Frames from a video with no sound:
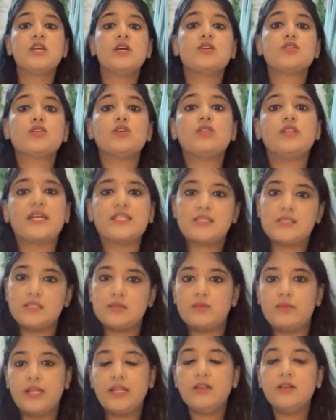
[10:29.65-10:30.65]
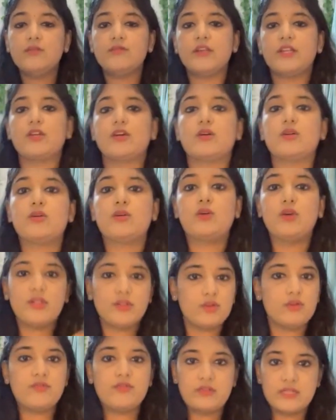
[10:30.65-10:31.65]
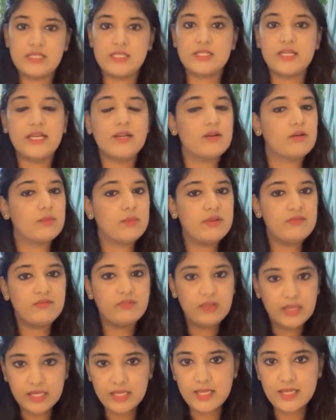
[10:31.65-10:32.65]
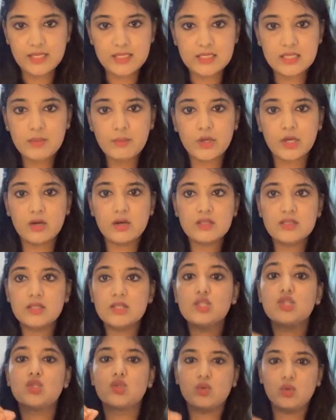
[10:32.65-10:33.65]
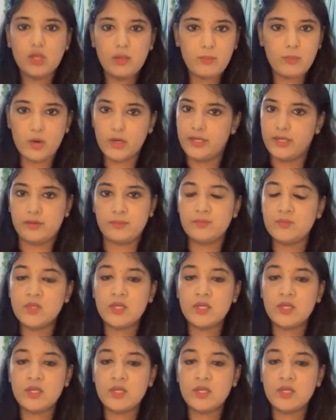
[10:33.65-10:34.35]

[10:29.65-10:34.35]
So that's when you're going through first aid, it would be very easy because it is to the point,